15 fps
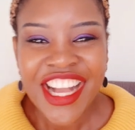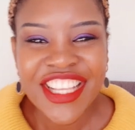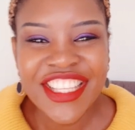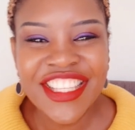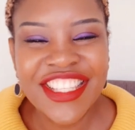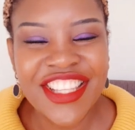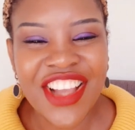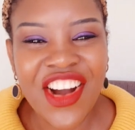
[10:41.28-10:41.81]

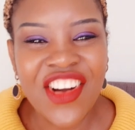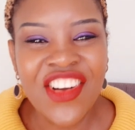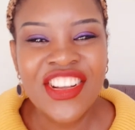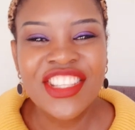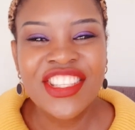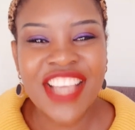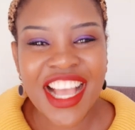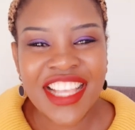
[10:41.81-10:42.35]

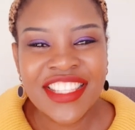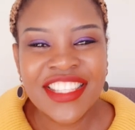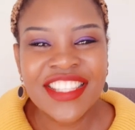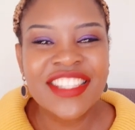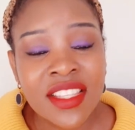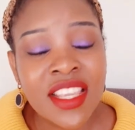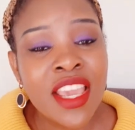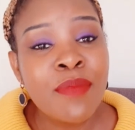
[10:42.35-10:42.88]
So
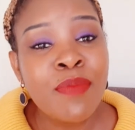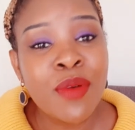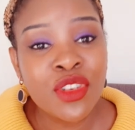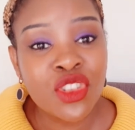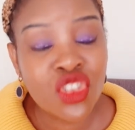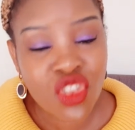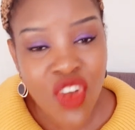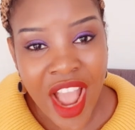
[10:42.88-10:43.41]
just keep
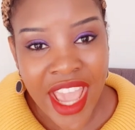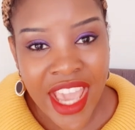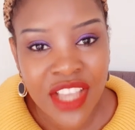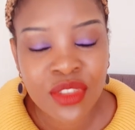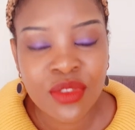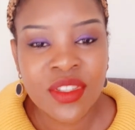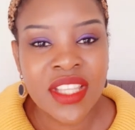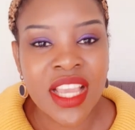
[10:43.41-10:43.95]
on
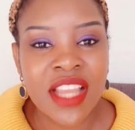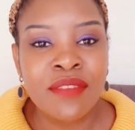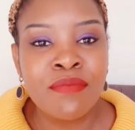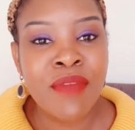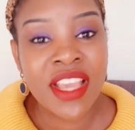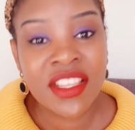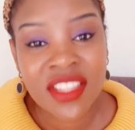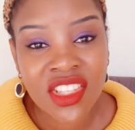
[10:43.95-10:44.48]
trying to send
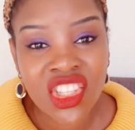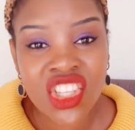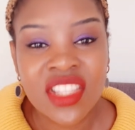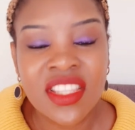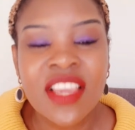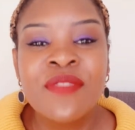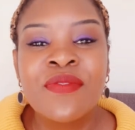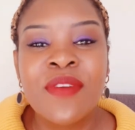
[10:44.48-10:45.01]
messages.
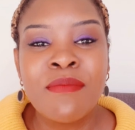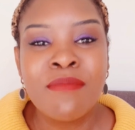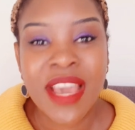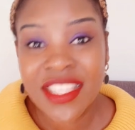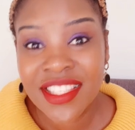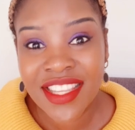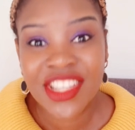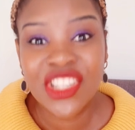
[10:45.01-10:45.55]
If a
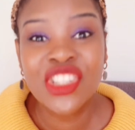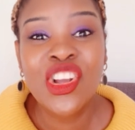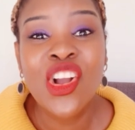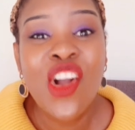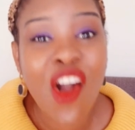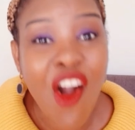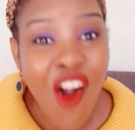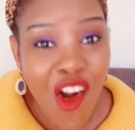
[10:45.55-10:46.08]
message
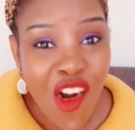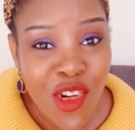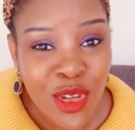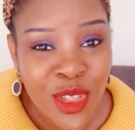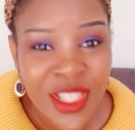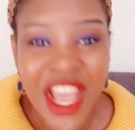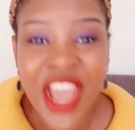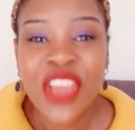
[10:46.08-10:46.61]

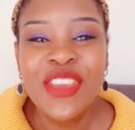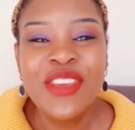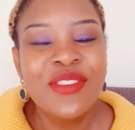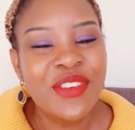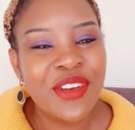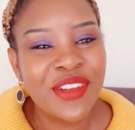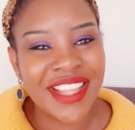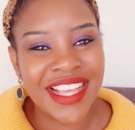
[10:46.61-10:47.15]
goes,
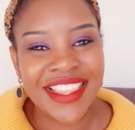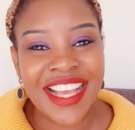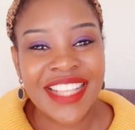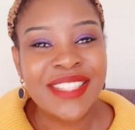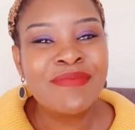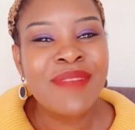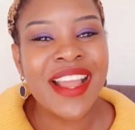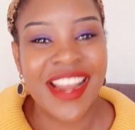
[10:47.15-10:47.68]
you know that
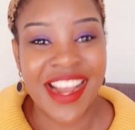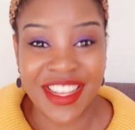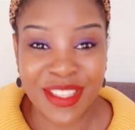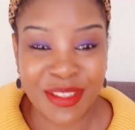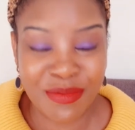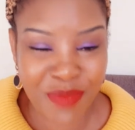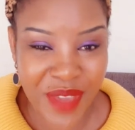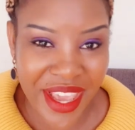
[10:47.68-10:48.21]
that man
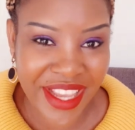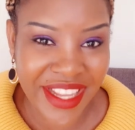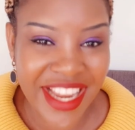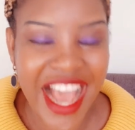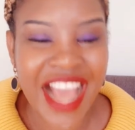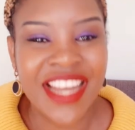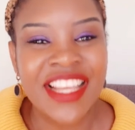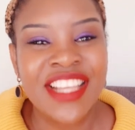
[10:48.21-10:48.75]
has paid
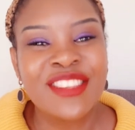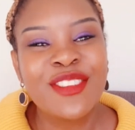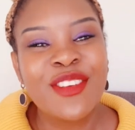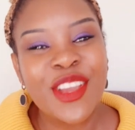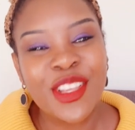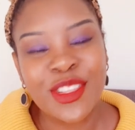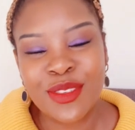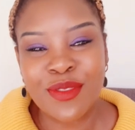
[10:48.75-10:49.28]
and is
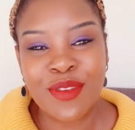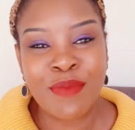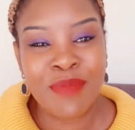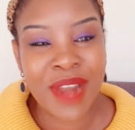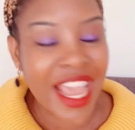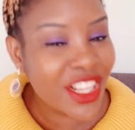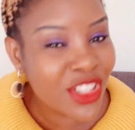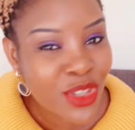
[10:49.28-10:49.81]
going to
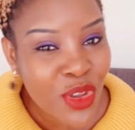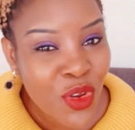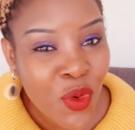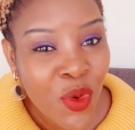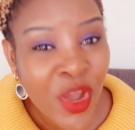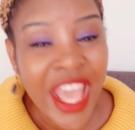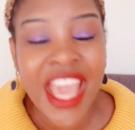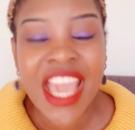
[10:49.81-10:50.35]
reply to
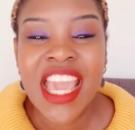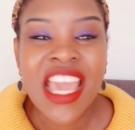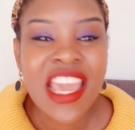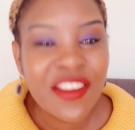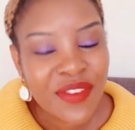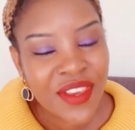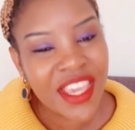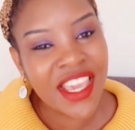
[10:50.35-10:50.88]
you
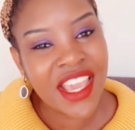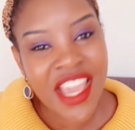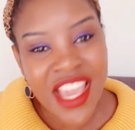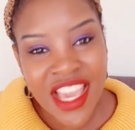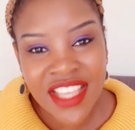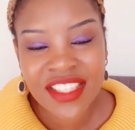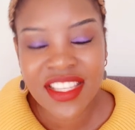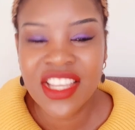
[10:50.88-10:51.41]
if
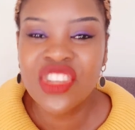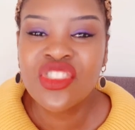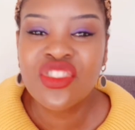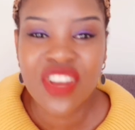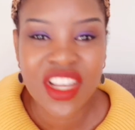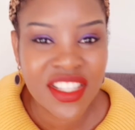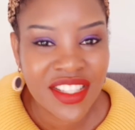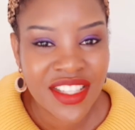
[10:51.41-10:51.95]
he is
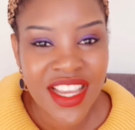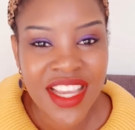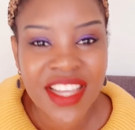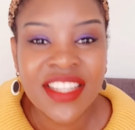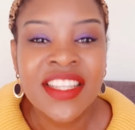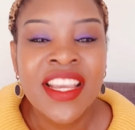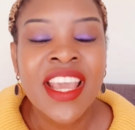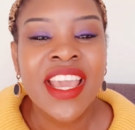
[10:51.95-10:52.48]

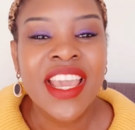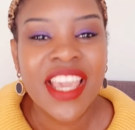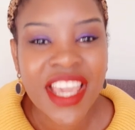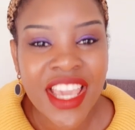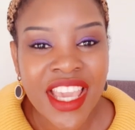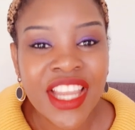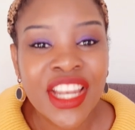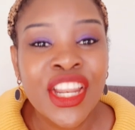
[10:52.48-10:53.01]
interested
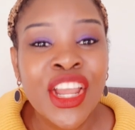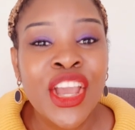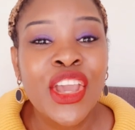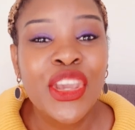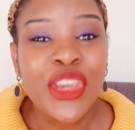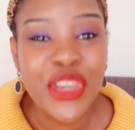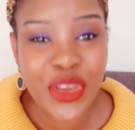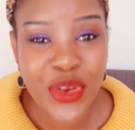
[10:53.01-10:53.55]
in
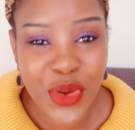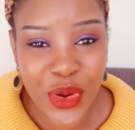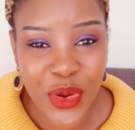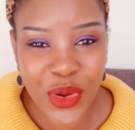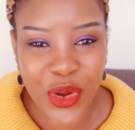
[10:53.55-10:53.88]
you.